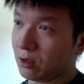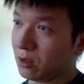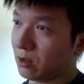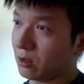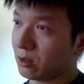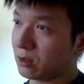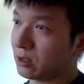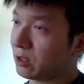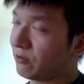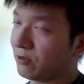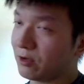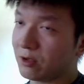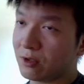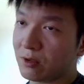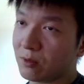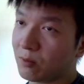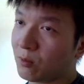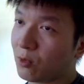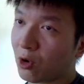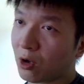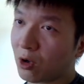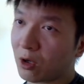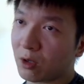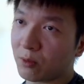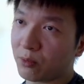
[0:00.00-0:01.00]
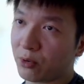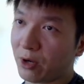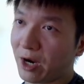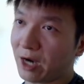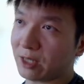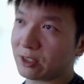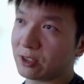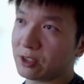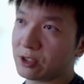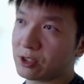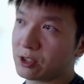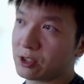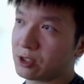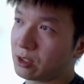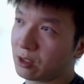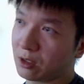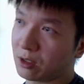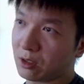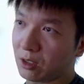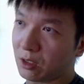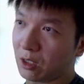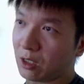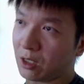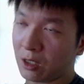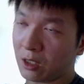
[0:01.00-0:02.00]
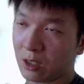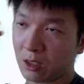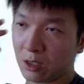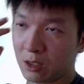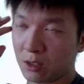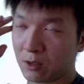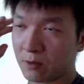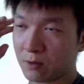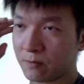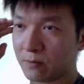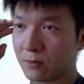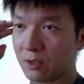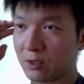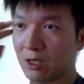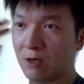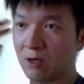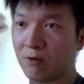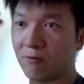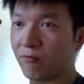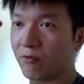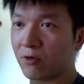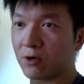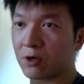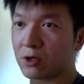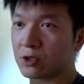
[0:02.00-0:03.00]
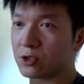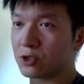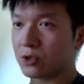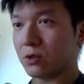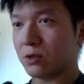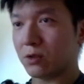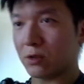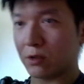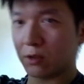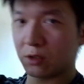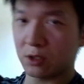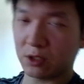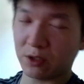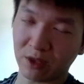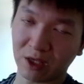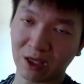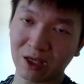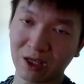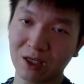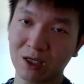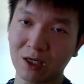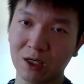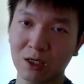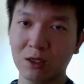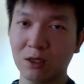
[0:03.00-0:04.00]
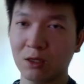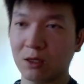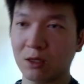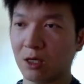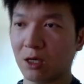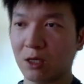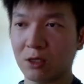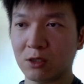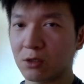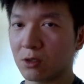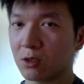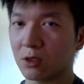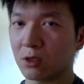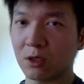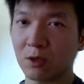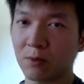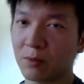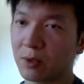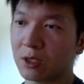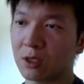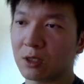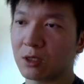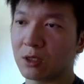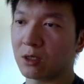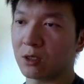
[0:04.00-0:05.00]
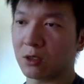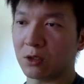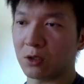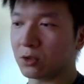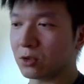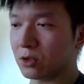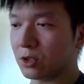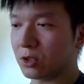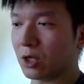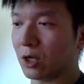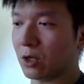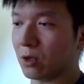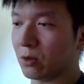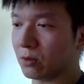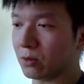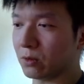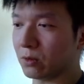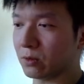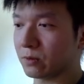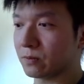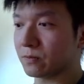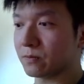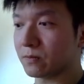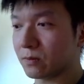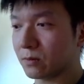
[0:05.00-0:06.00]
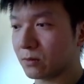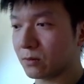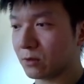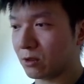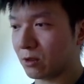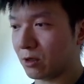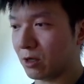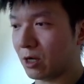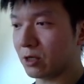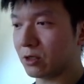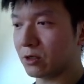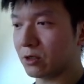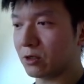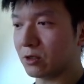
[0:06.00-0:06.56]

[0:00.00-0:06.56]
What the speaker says: give it a more practice, inverse your thinking, then you're gonna be good to go. All right. Good